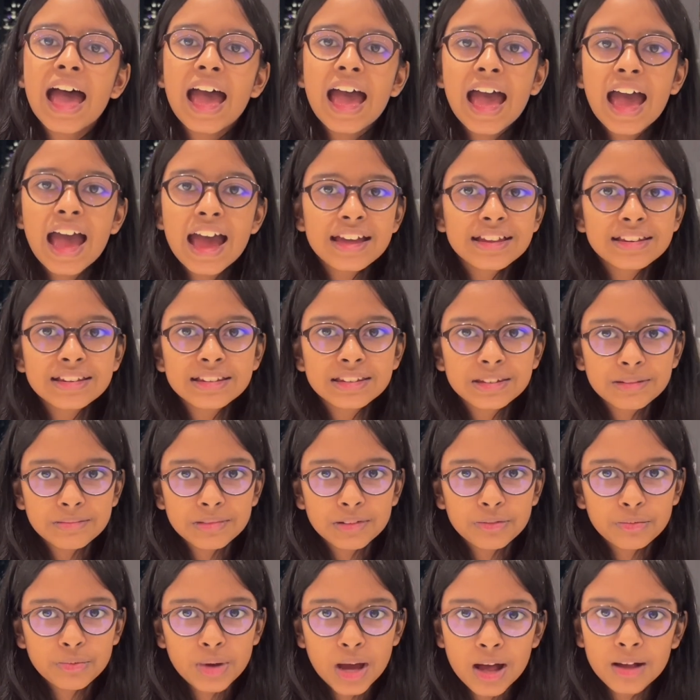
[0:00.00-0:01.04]
And,
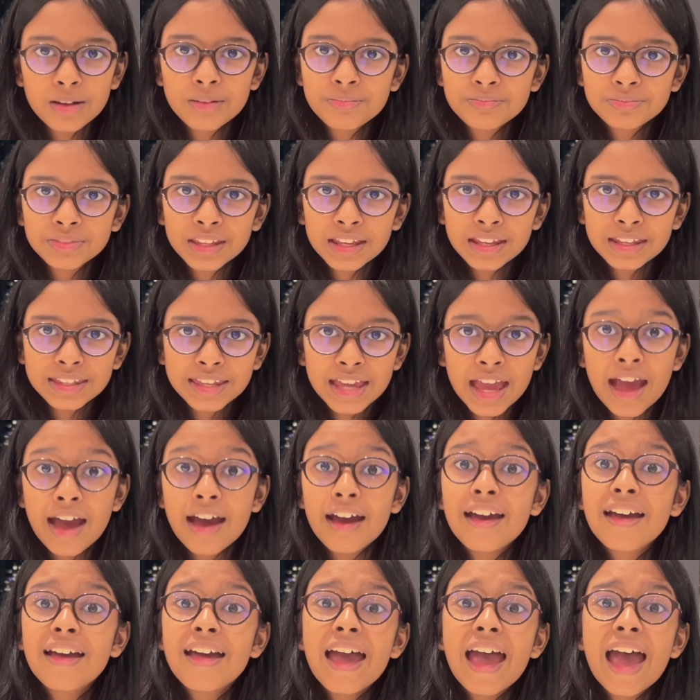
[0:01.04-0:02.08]
well, yeah,